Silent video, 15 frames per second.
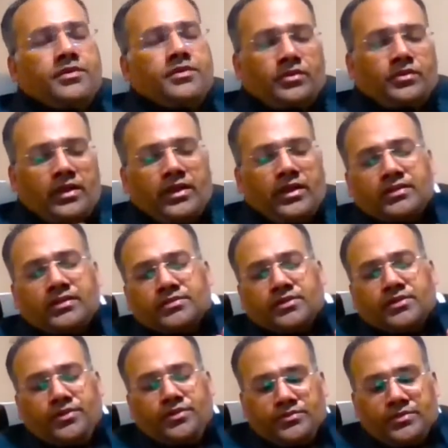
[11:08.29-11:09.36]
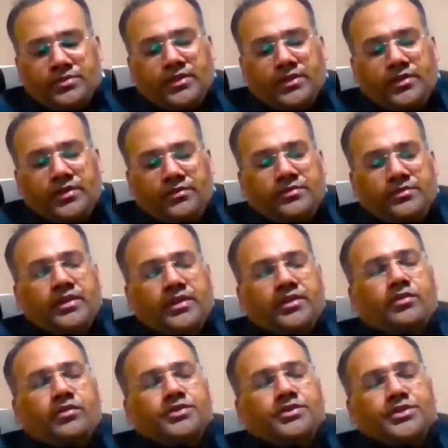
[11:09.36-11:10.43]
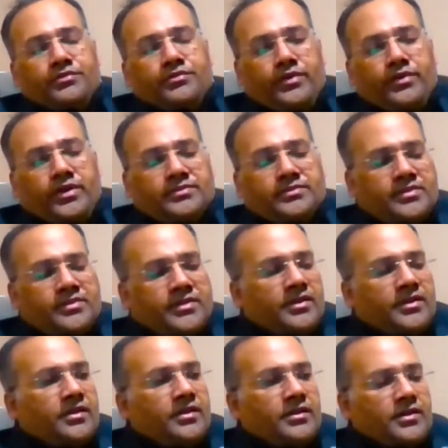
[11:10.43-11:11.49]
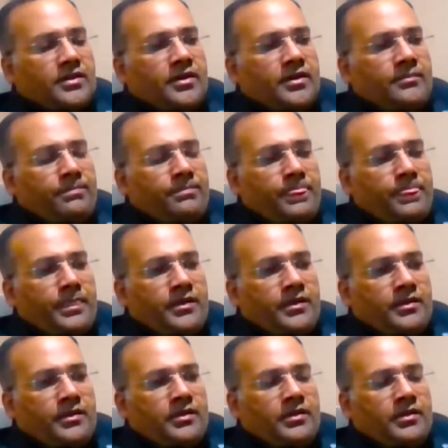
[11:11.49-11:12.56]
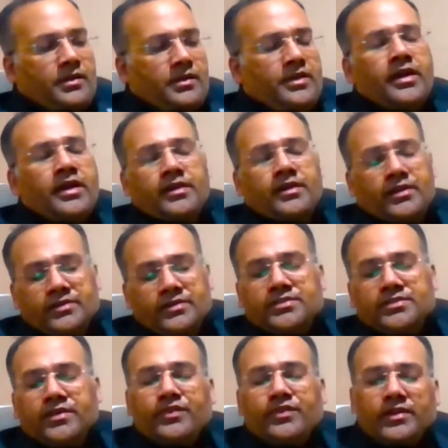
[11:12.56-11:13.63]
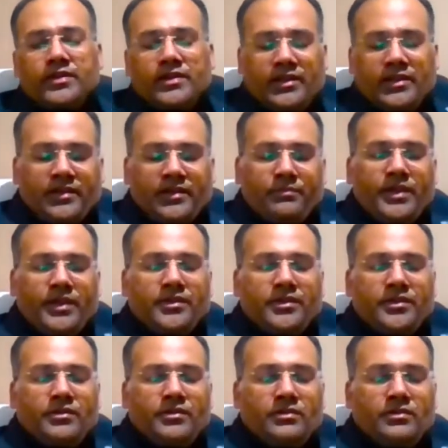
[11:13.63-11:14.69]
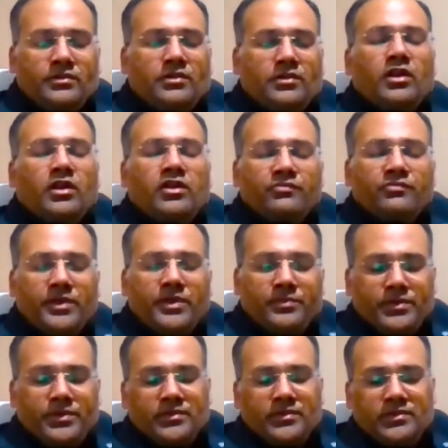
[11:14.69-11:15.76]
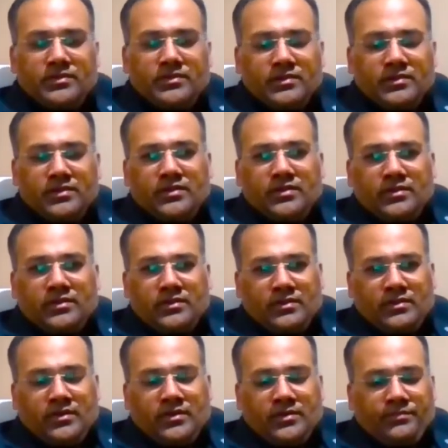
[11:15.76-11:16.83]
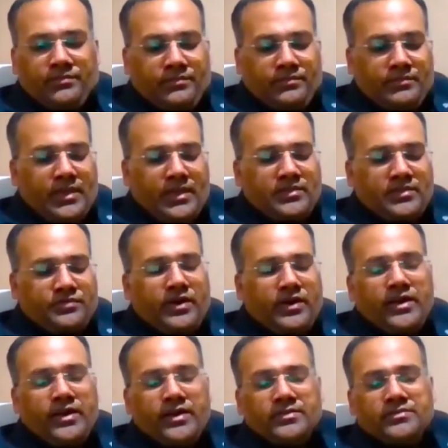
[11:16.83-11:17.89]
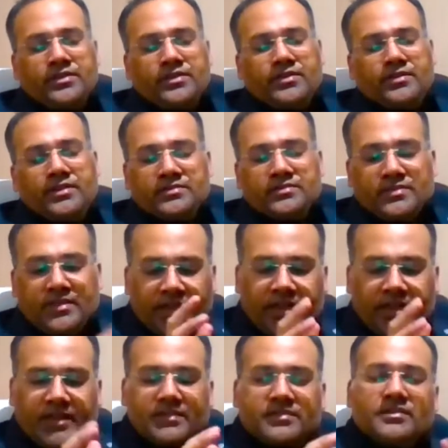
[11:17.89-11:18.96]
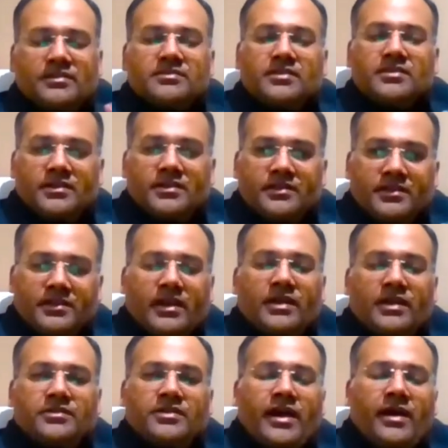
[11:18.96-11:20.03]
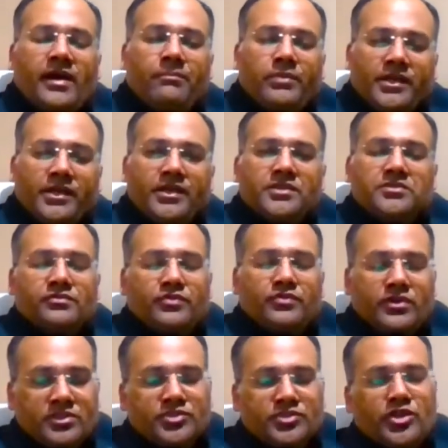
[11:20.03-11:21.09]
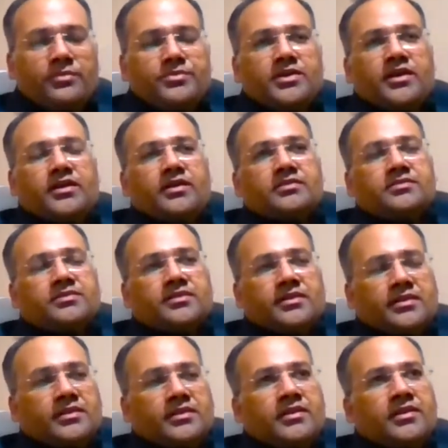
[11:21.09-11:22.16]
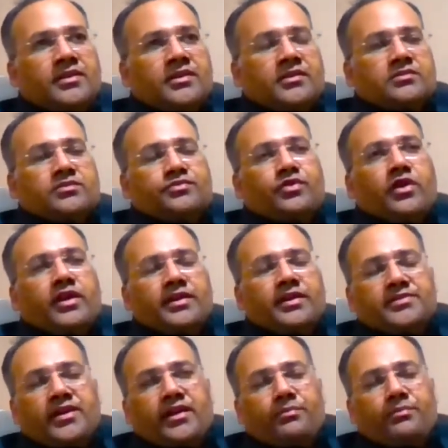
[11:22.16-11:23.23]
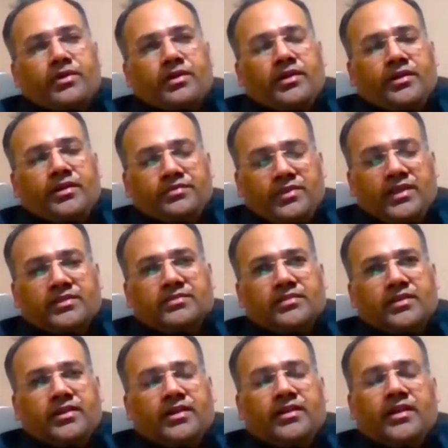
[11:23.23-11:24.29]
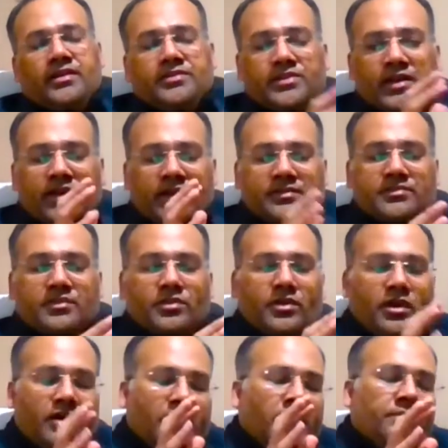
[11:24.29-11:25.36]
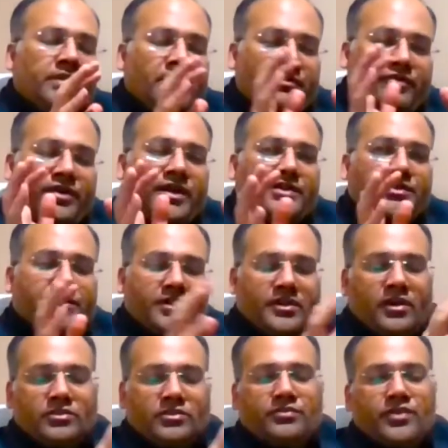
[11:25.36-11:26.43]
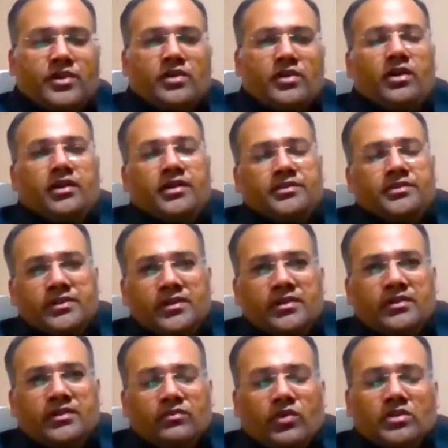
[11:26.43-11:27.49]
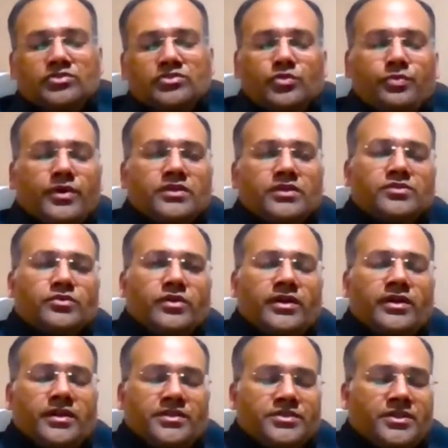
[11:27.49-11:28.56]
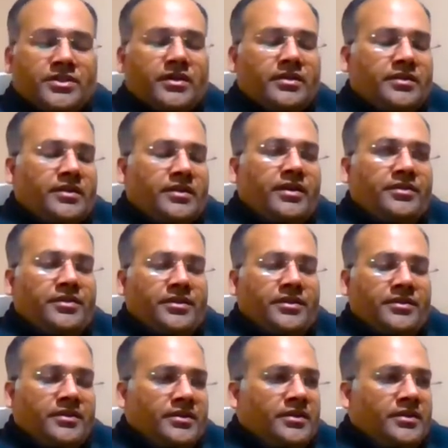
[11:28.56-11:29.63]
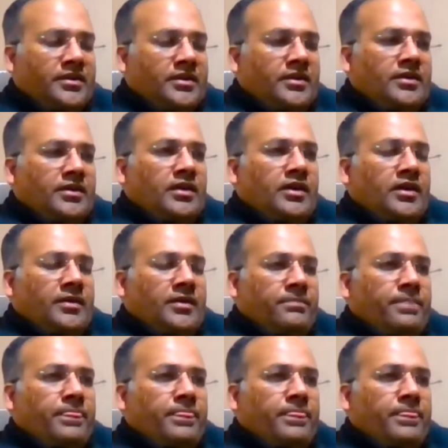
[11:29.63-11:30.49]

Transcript: I'll answer your second question first. Uh, AI is definitely helping, a lot of people uh, as far as their skilling is concerned and their application for the jobs are concerned. So, for example, if let's say an HR a fresher out of a college wants to pursue an HR career, uh,